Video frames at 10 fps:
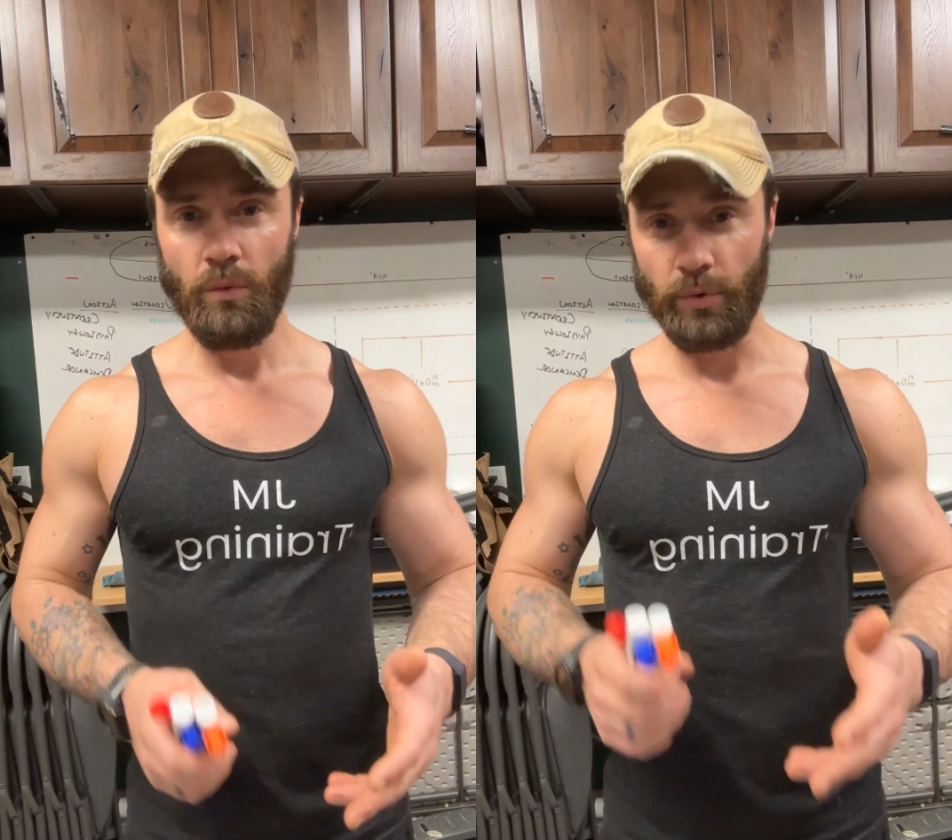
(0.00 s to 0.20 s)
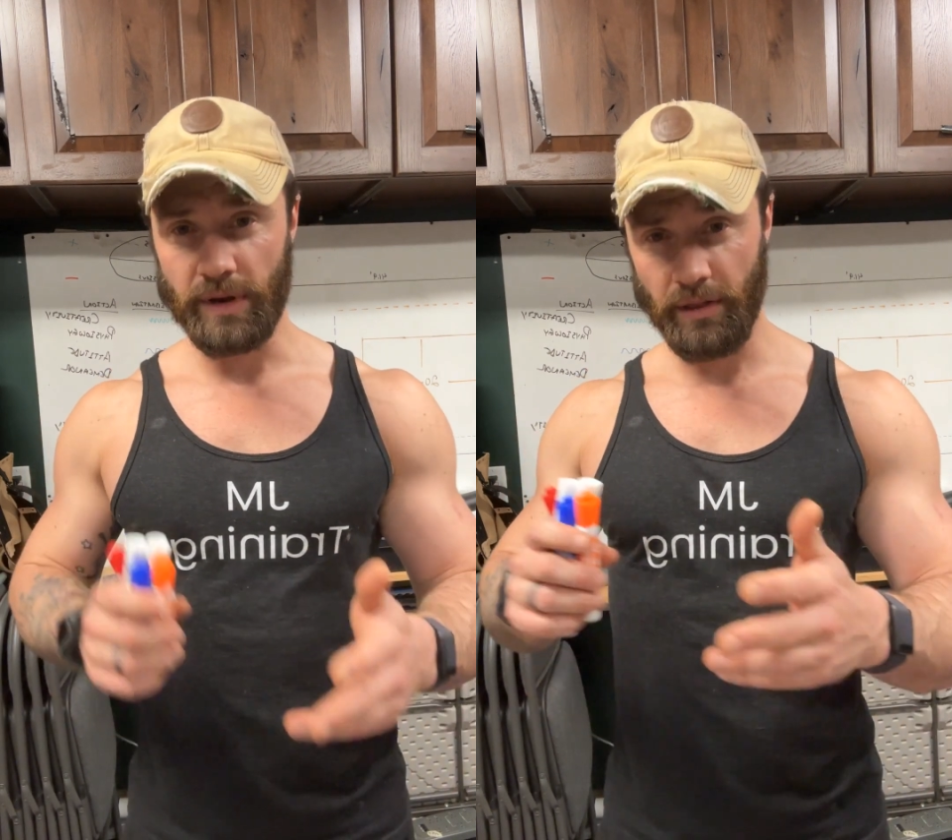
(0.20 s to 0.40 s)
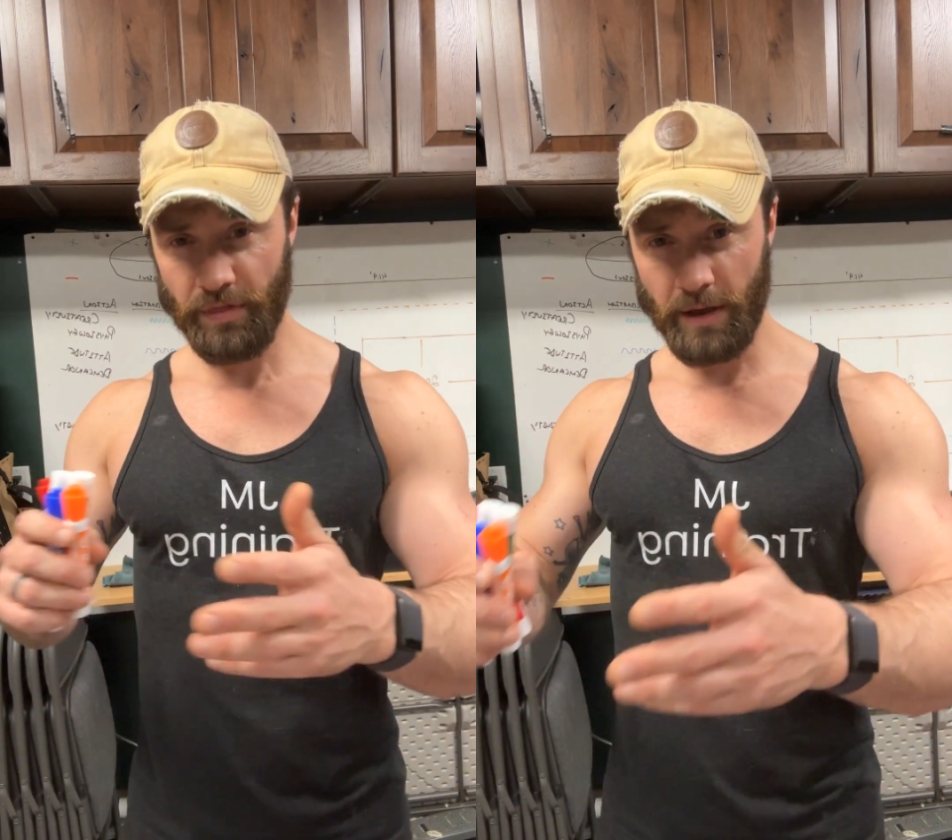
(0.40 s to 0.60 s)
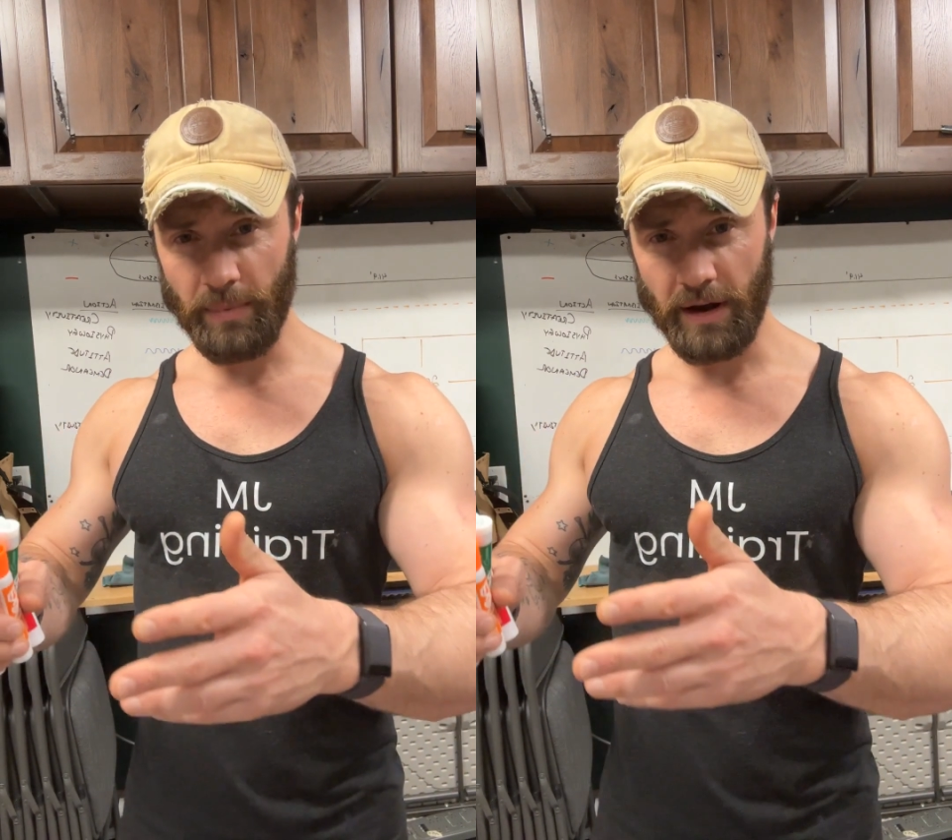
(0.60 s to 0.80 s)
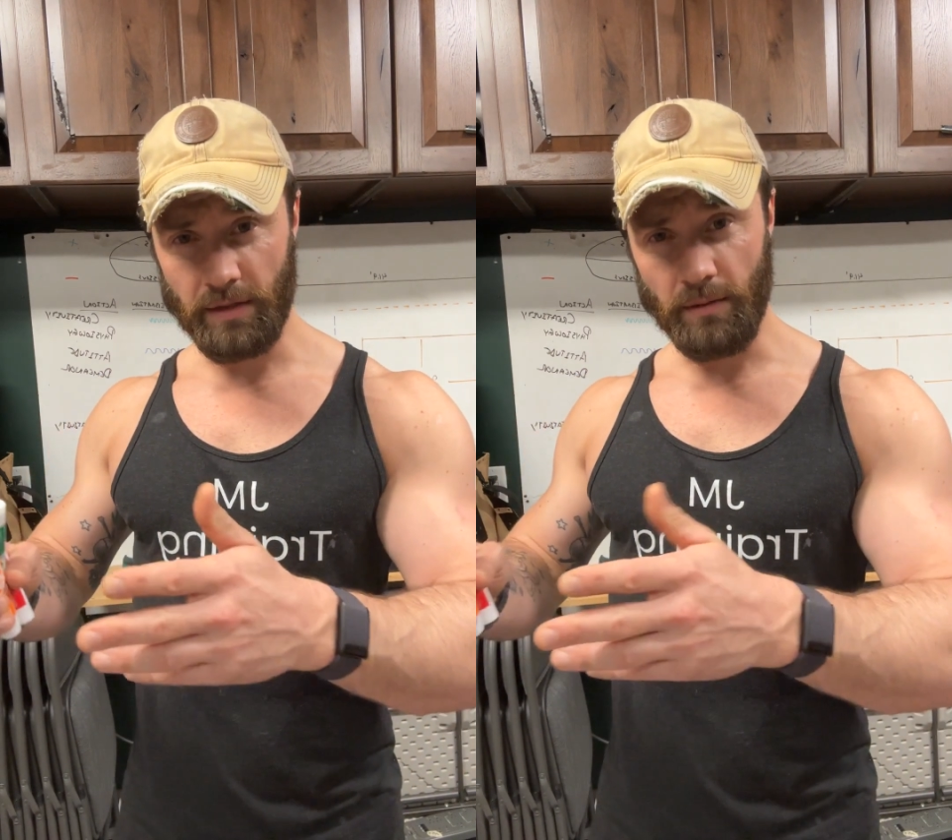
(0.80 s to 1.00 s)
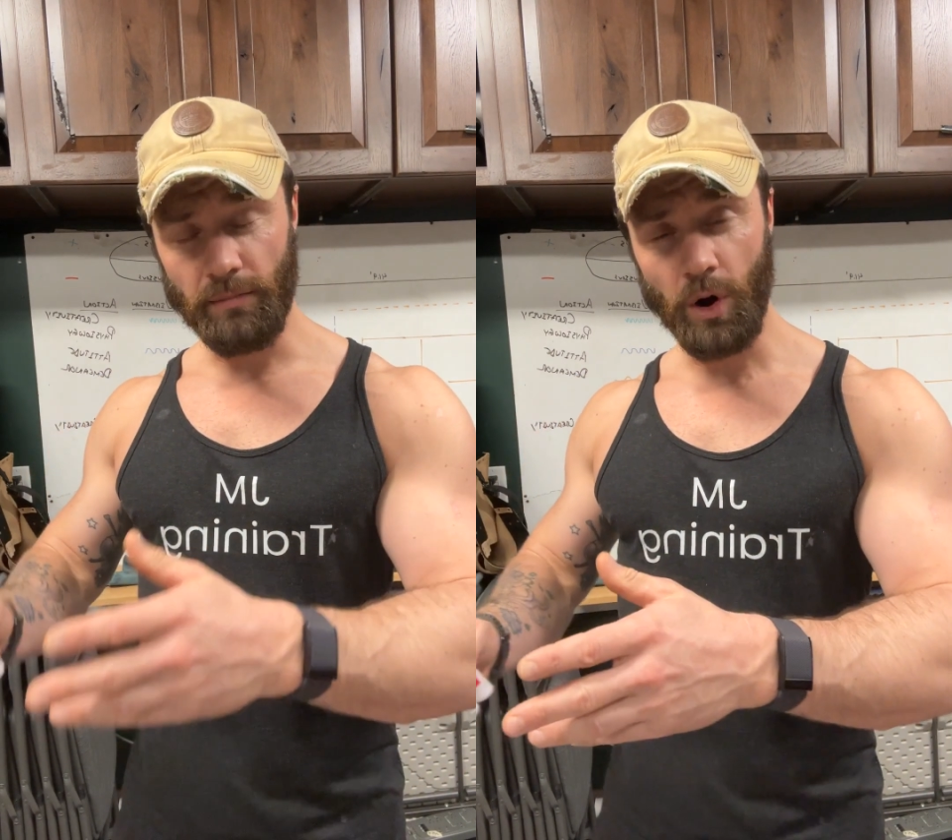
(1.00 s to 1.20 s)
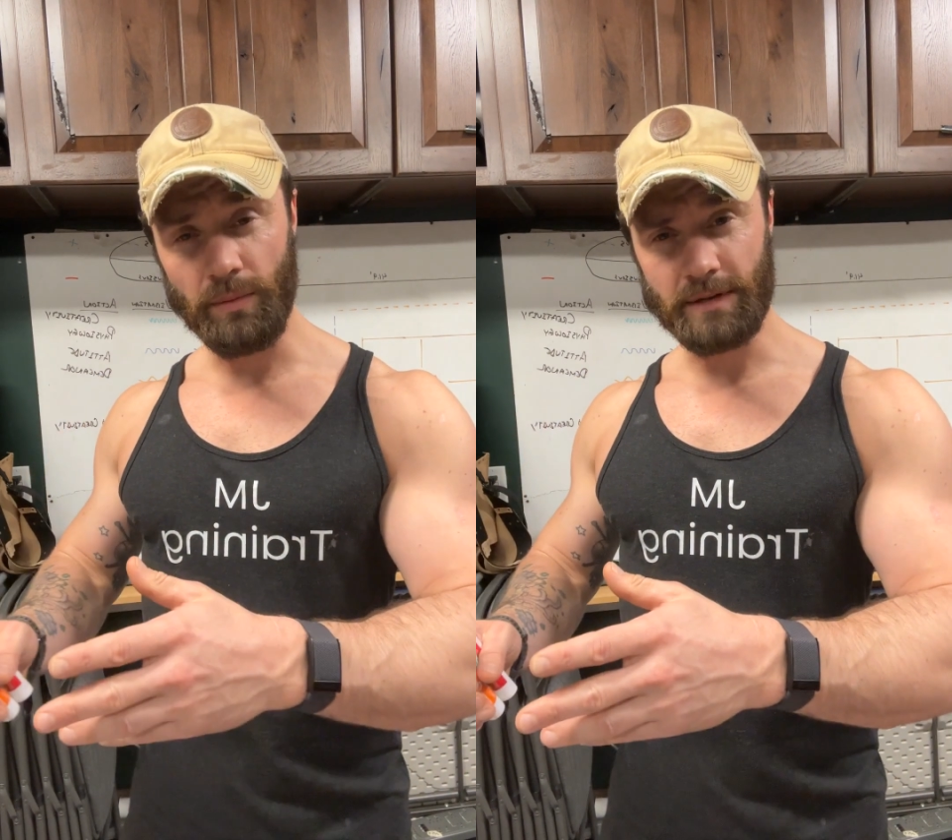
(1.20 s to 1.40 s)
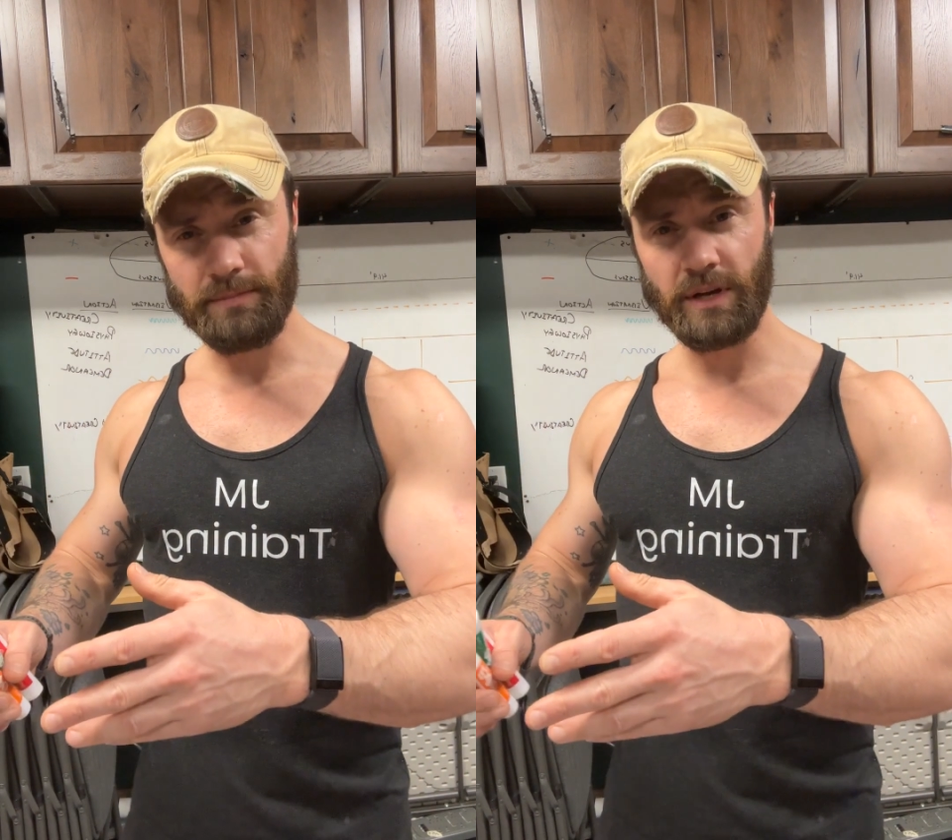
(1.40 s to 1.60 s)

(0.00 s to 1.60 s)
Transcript: Well, you didn't think about it in the moment,